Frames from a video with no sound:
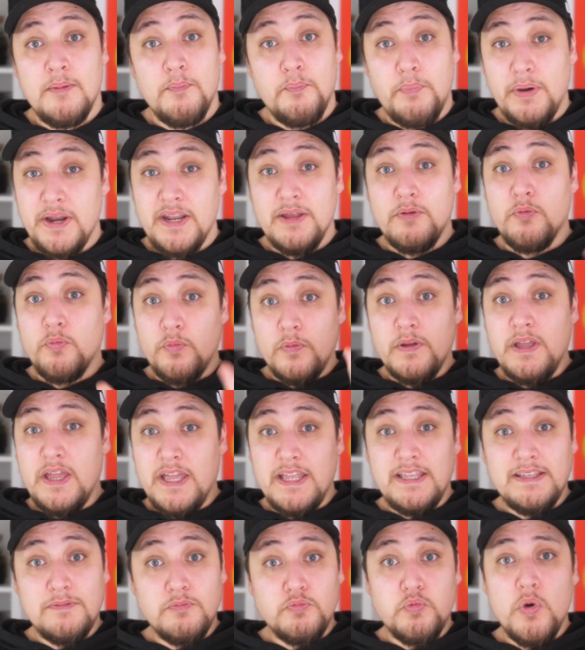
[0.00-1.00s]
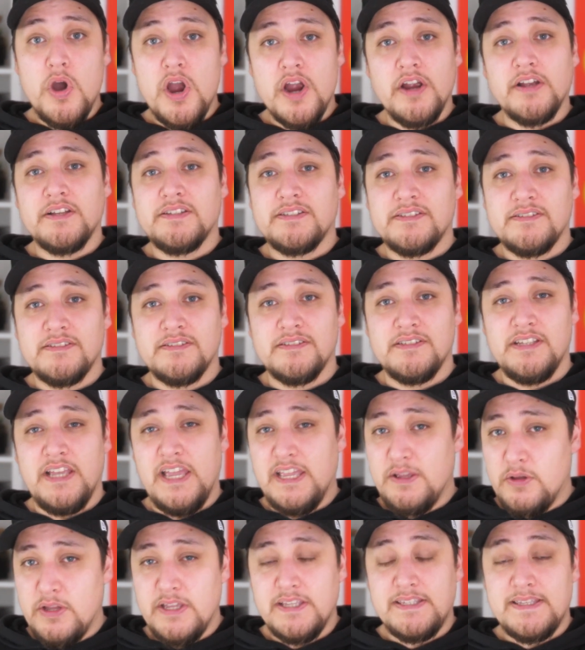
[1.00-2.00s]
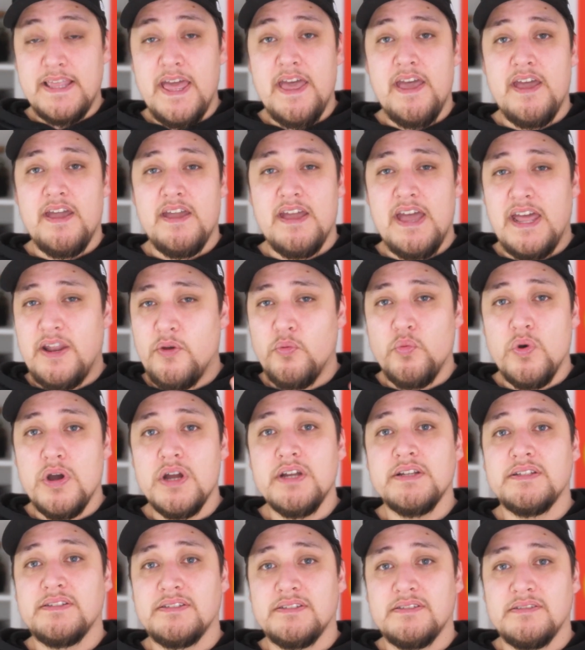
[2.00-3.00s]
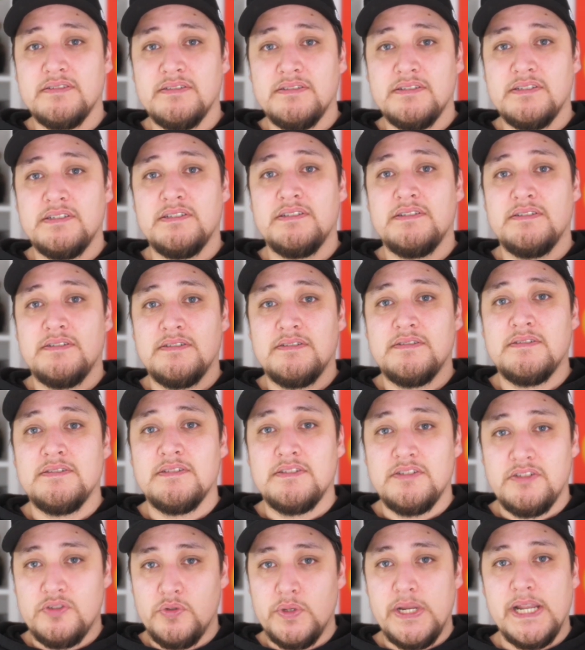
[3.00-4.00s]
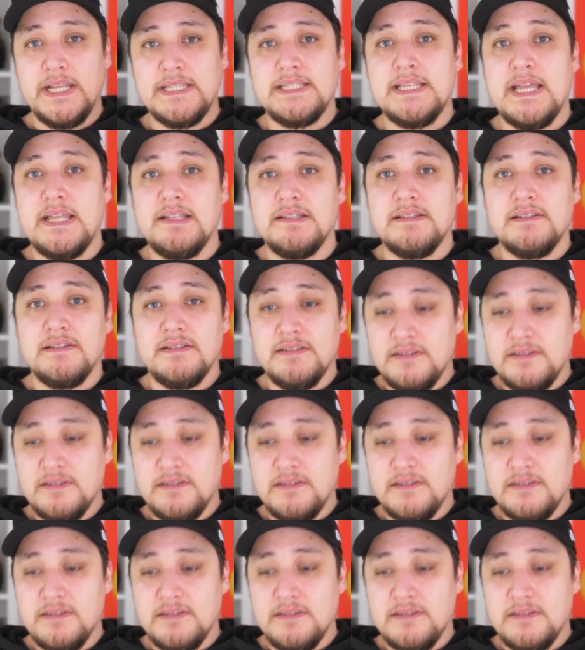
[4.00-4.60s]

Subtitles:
But it works. It's there and it works to an extent.